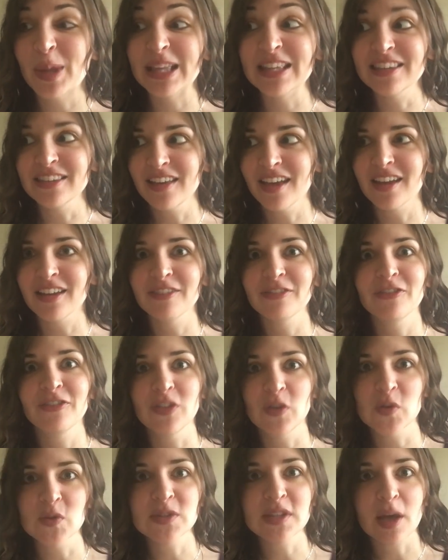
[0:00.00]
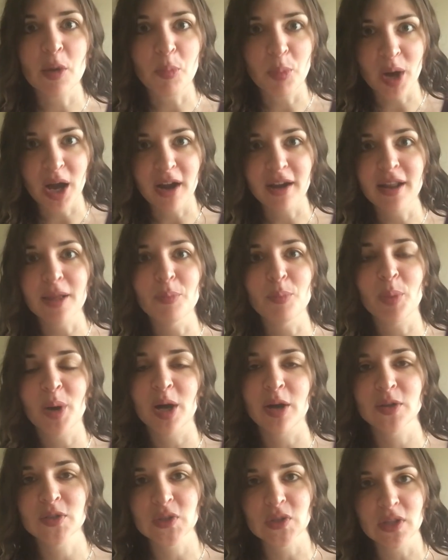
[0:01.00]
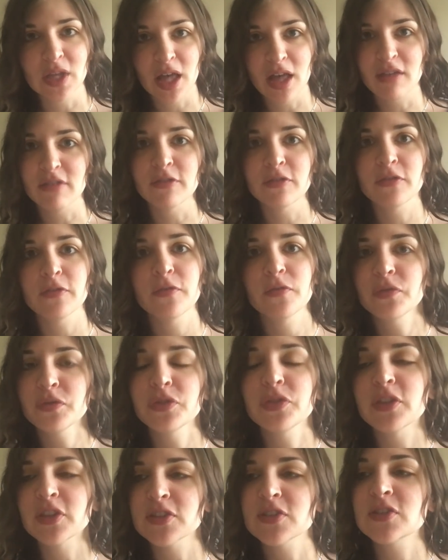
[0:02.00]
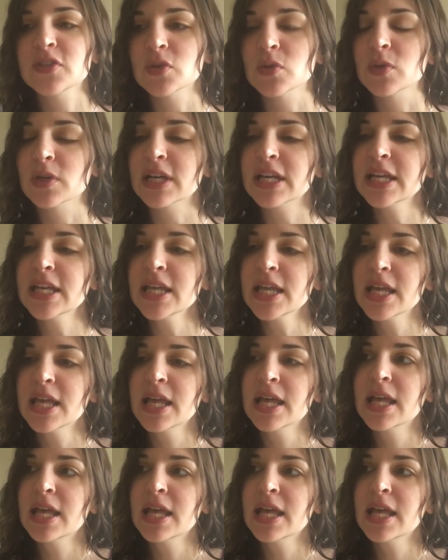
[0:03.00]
And yet it feels like part and parcel of this story.